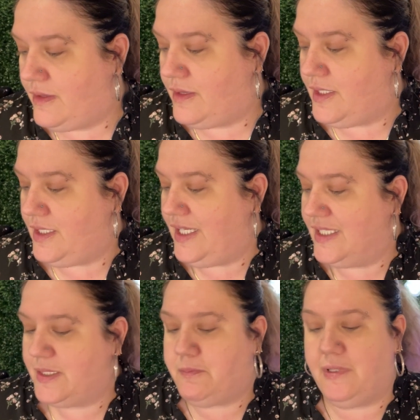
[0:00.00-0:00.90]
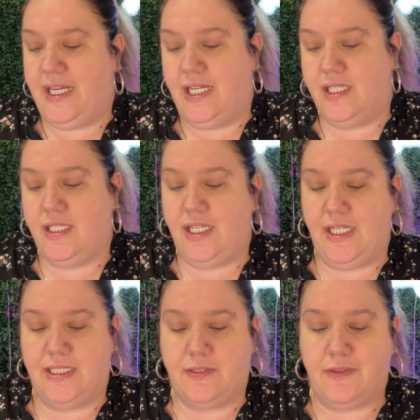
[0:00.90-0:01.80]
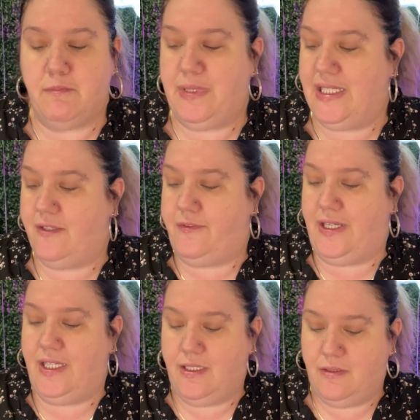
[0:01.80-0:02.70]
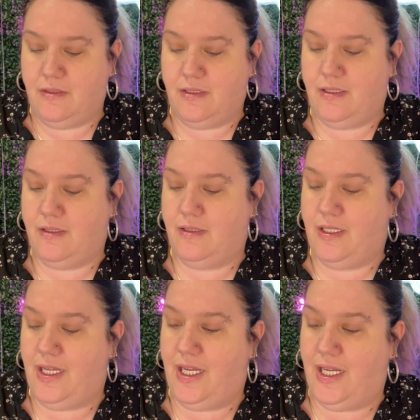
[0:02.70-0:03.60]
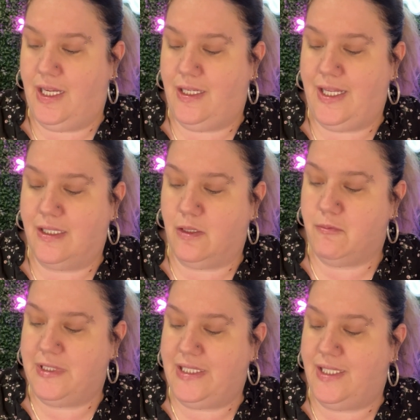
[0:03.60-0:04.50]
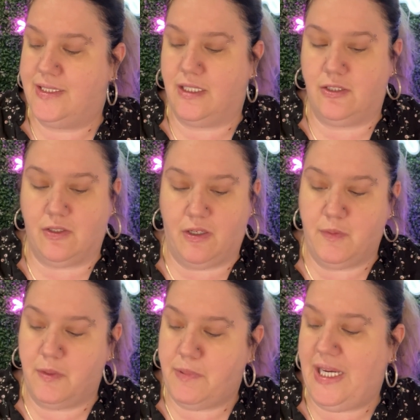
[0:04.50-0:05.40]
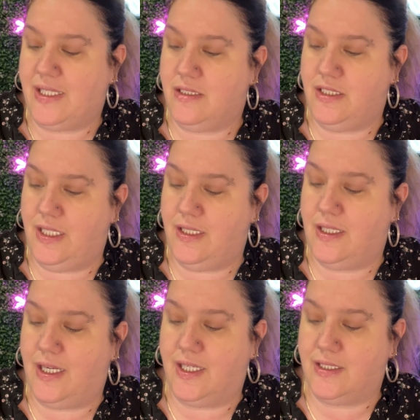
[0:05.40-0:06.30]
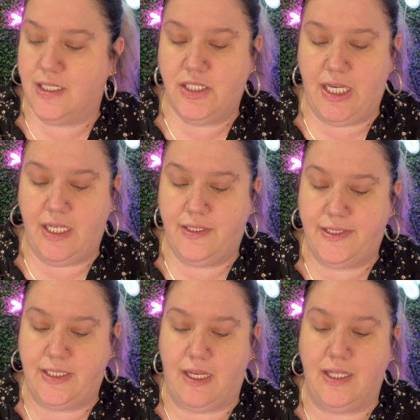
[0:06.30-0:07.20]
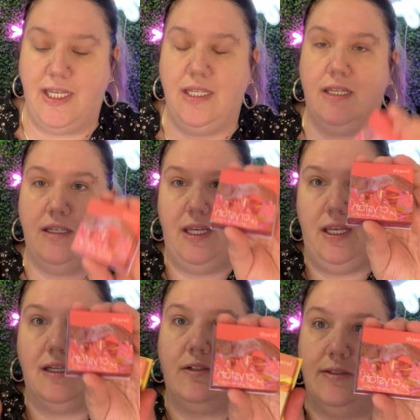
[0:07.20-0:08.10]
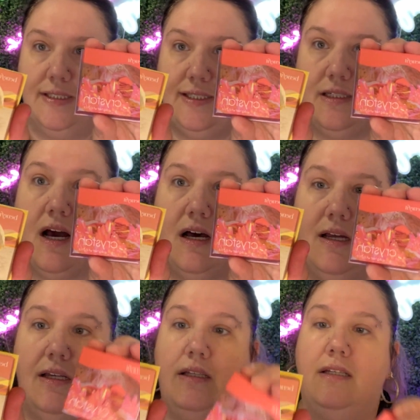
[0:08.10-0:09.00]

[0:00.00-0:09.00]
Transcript: The next brand is from Benefit, and they come with these adorable packaging. I got the shades Shelly and Crystal.